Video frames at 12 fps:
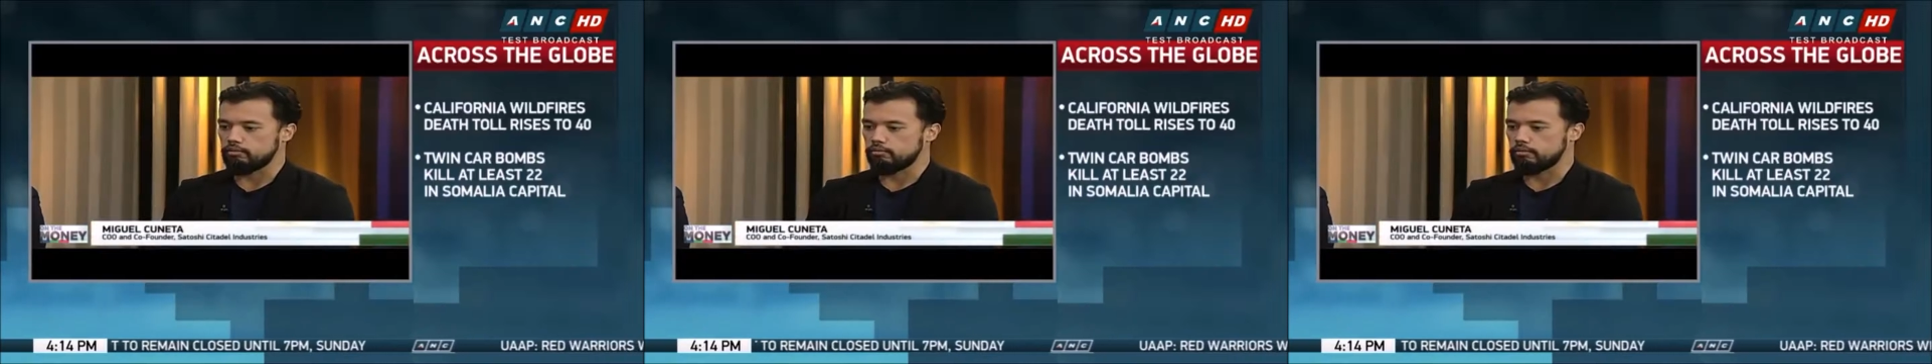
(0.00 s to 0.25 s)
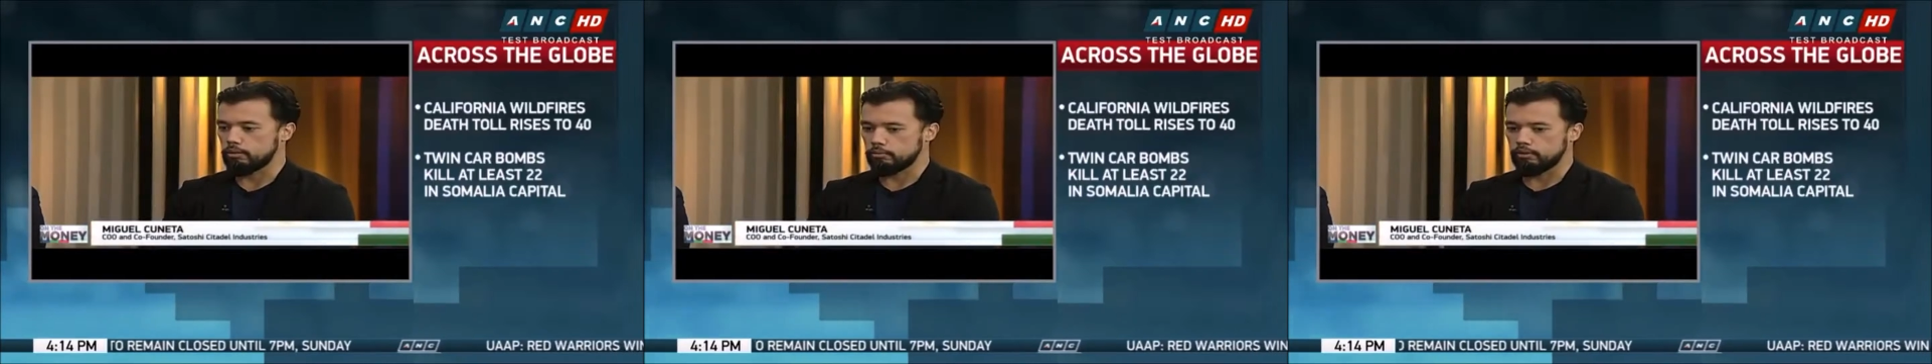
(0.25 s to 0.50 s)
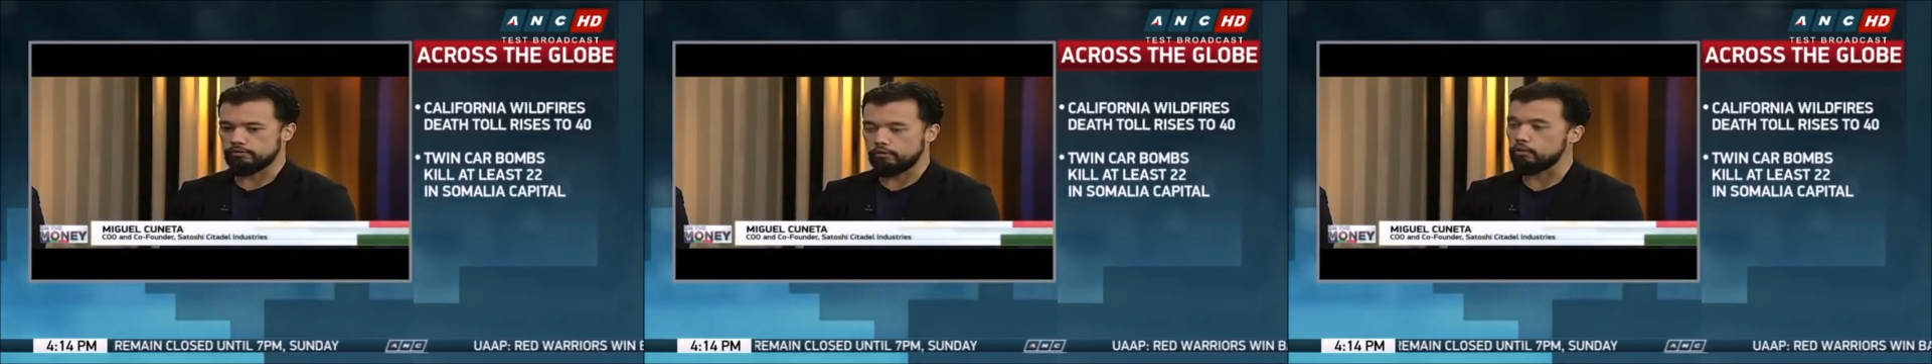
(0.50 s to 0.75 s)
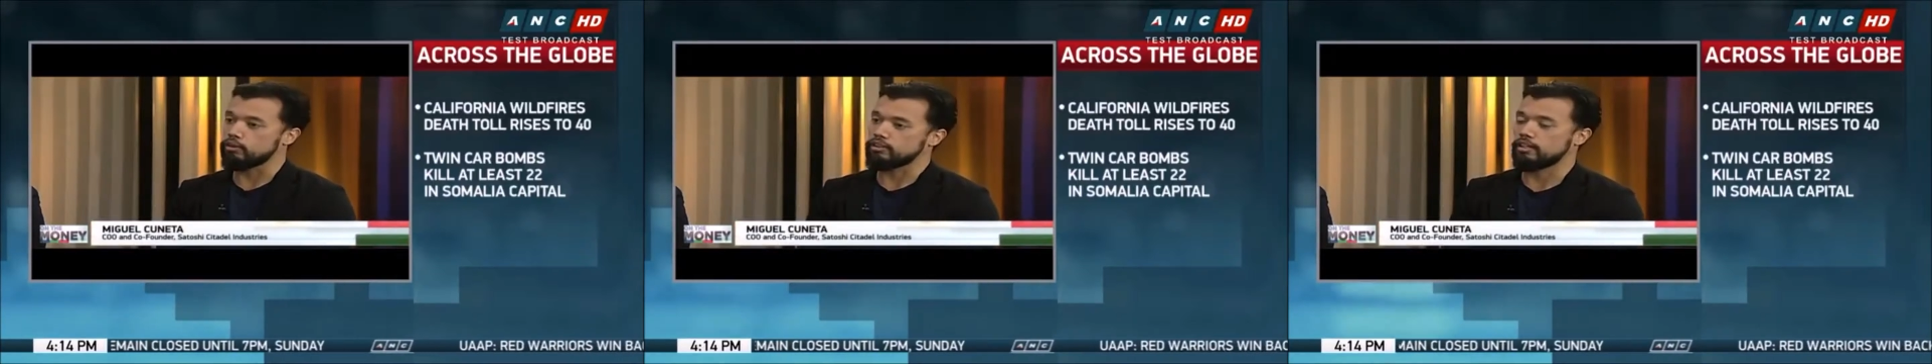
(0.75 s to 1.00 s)
we would
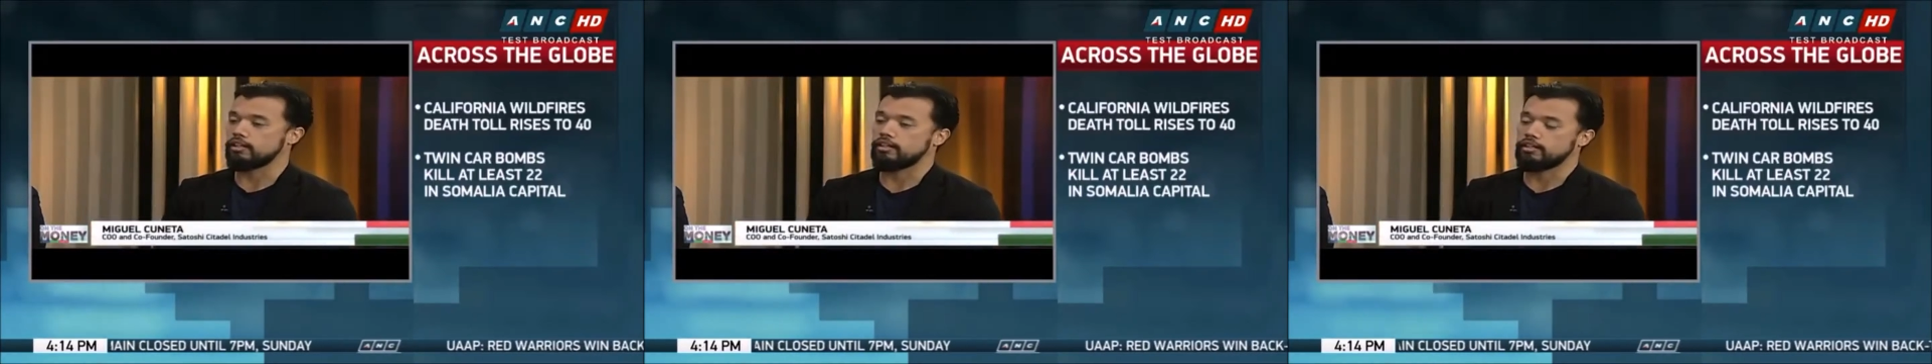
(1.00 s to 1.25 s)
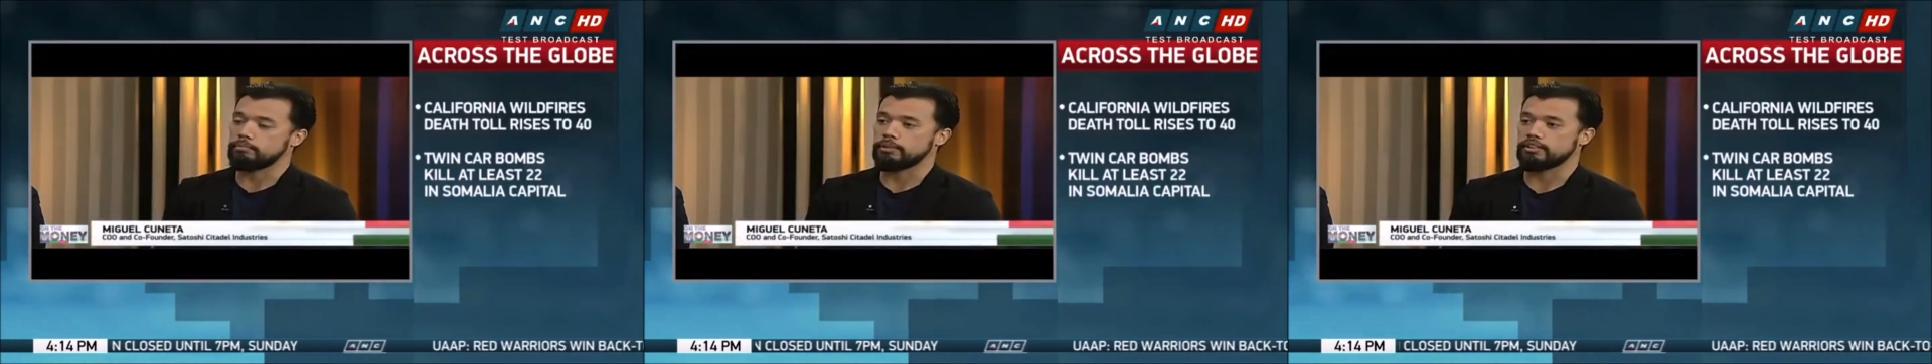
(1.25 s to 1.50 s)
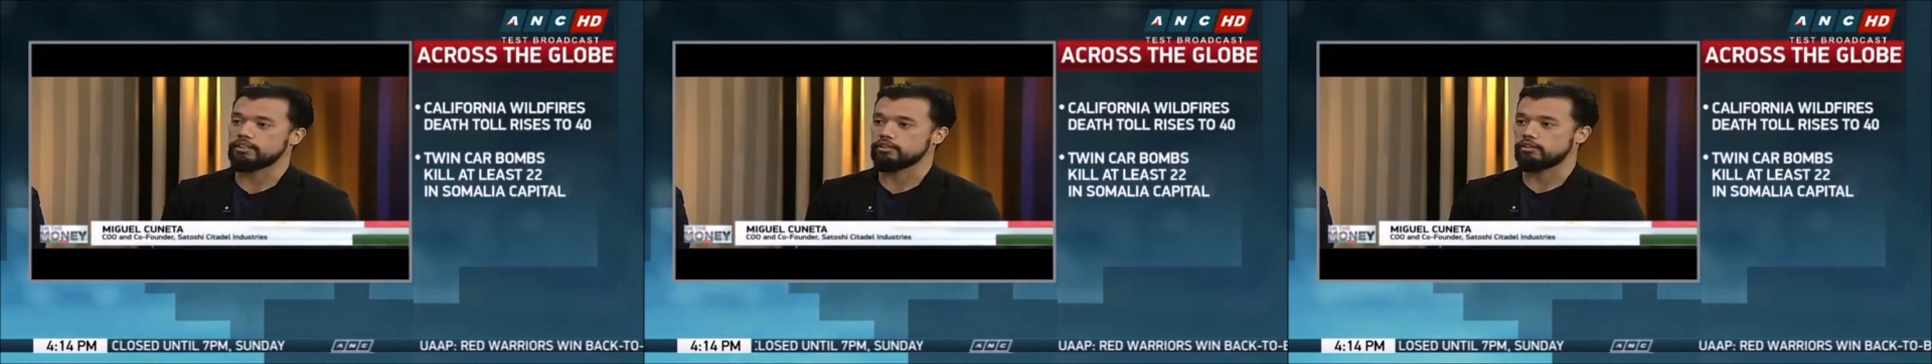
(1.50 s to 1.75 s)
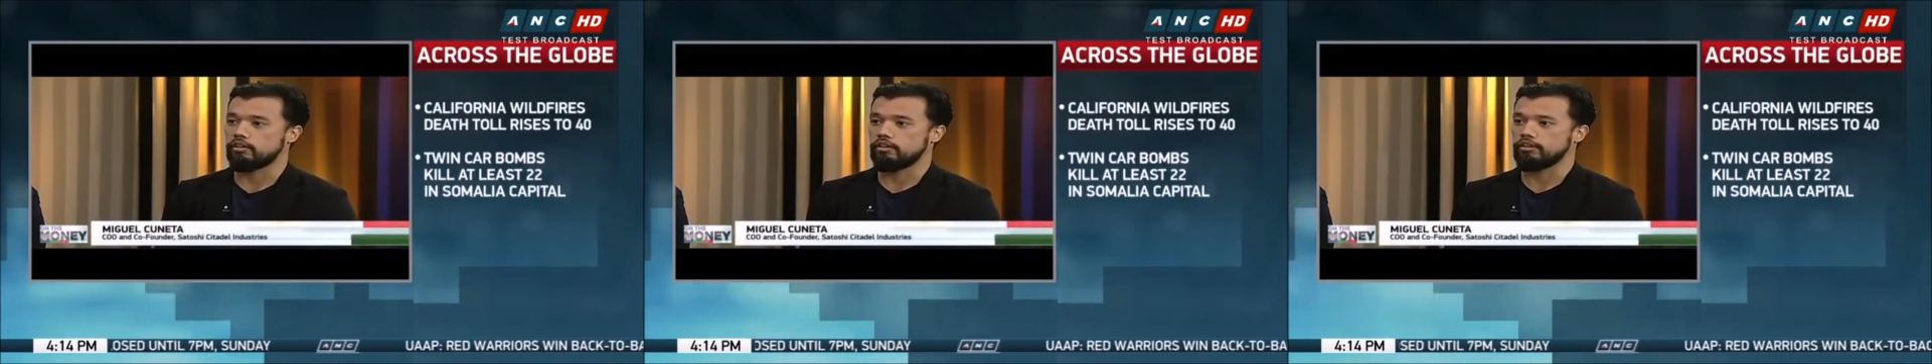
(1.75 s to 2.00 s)
focus our business
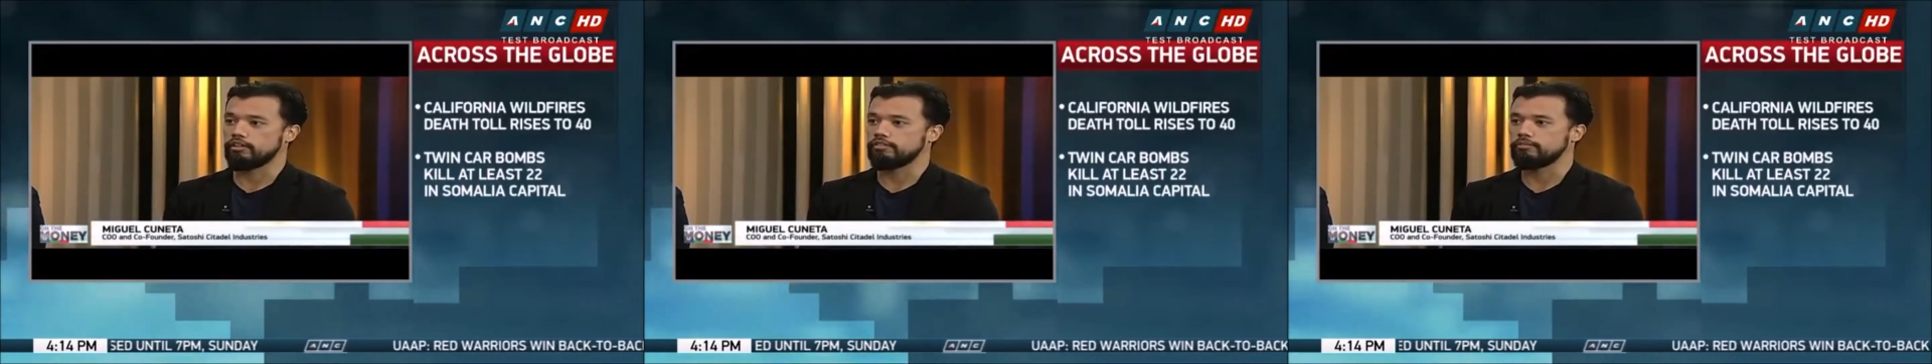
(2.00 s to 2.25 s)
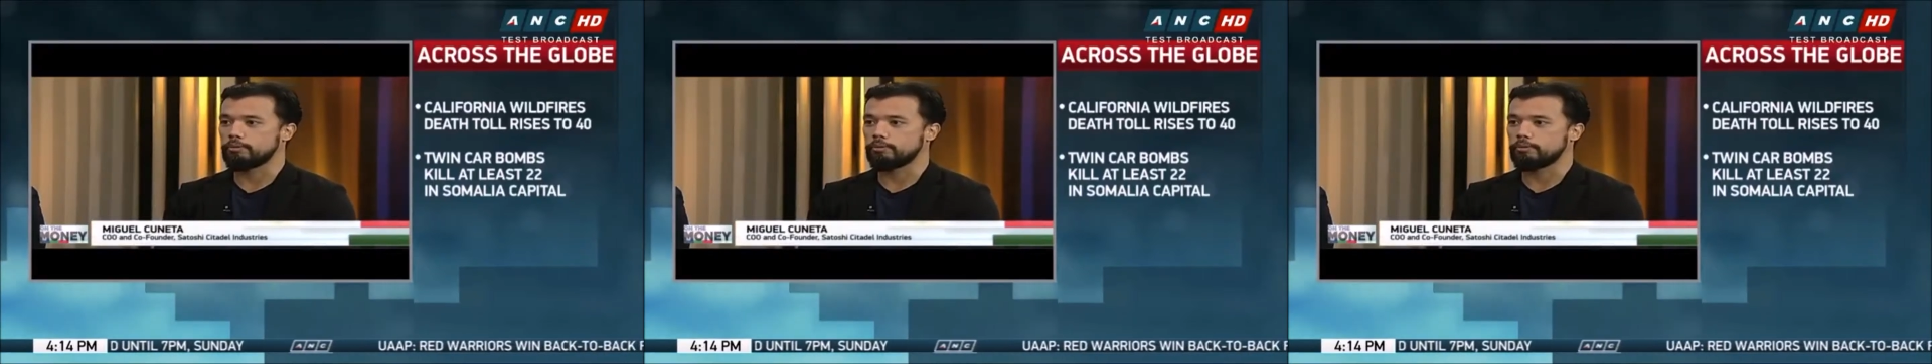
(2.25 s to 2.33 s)
on